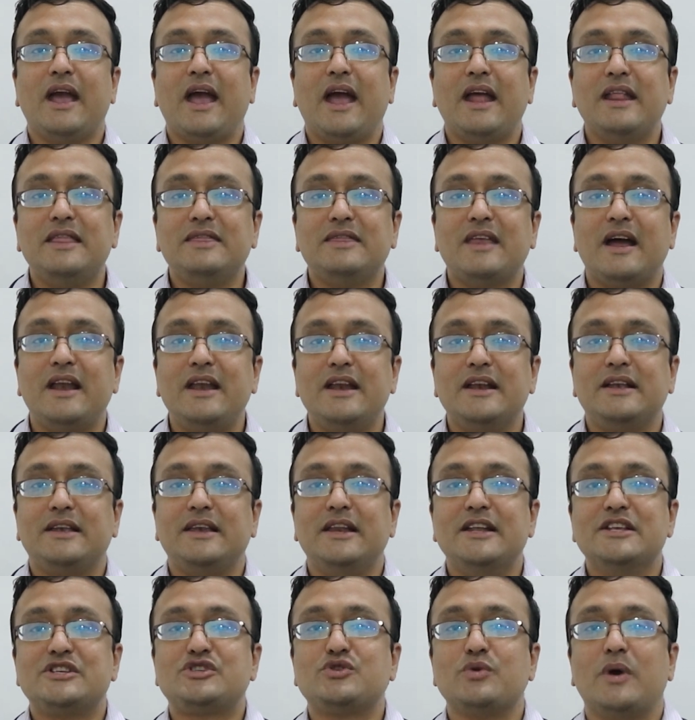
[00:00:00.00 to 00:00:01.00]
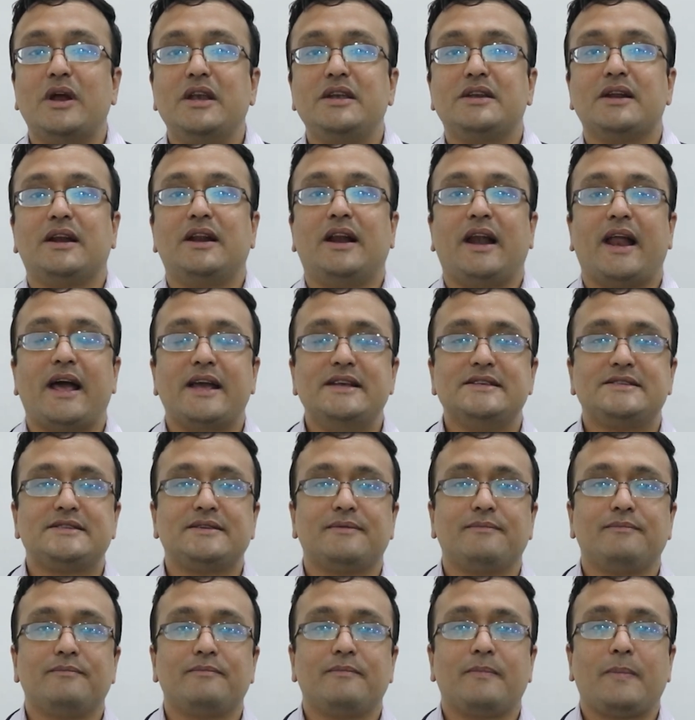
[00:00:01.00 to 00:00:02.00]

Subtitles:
and then it needs to internalize.